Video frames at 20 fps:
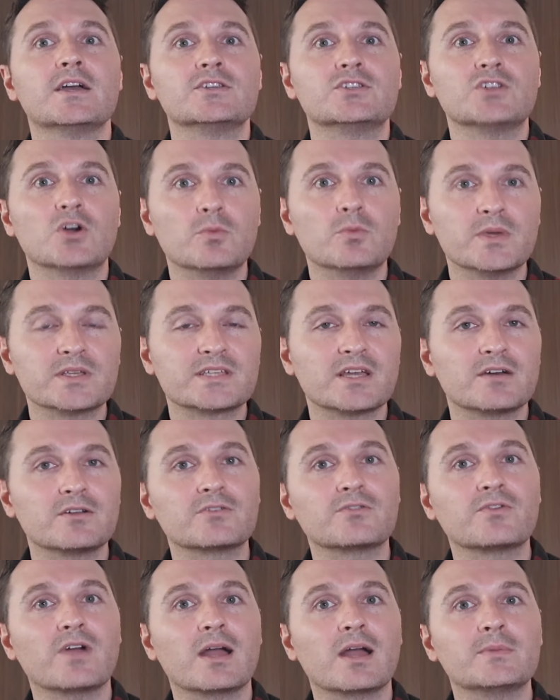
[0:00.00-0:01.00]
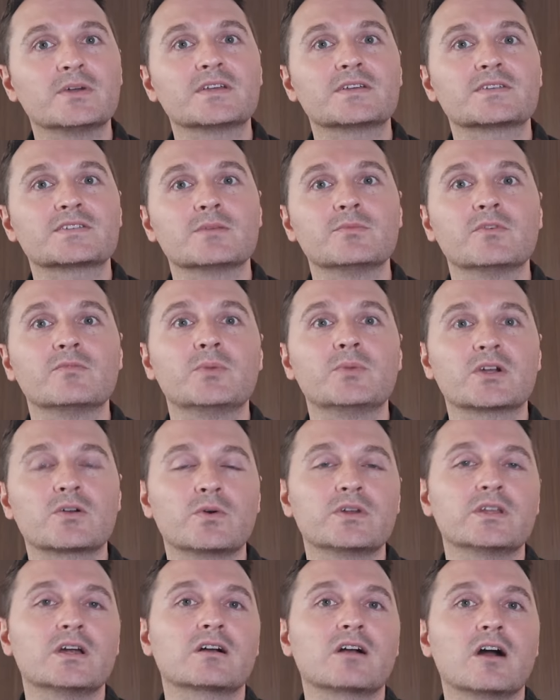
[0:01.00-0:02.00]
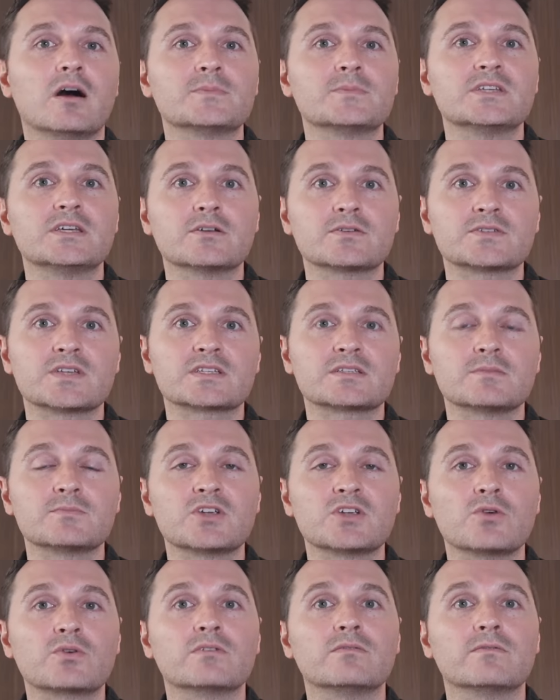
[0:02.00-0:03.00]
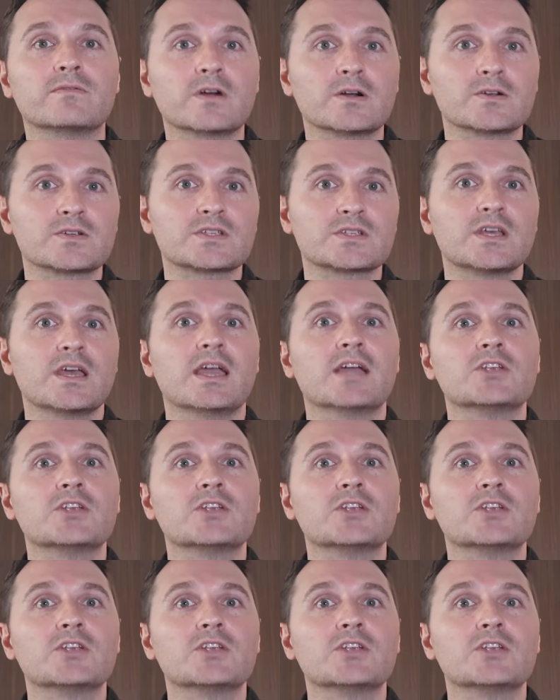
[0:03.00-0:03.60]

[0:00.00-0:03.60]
Don't miss out on grabbing some of Bitcoin.com's ecosystem token Verse